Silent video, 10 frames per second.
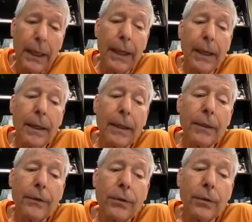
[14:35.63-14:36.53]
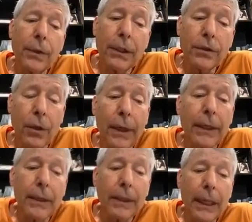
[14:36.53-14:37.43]
and to
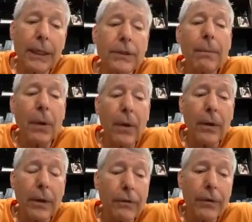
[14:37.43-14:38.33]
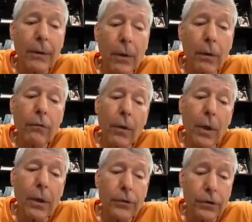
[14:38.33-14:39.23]
integrate it as a part of their
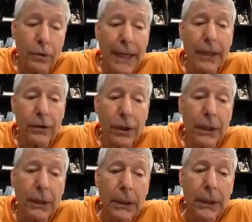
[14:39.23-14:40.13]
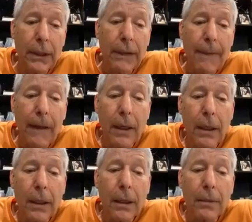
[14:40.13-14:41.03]
overall strategy.
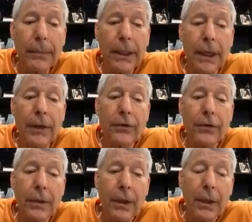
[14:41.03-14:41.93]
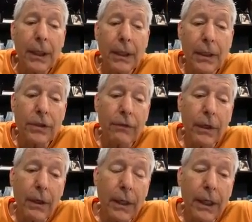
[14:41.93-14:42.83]
Because it is a
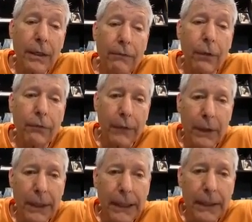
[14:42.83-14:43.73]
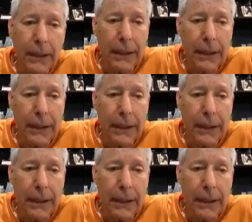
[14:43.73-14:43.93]
very fulfilling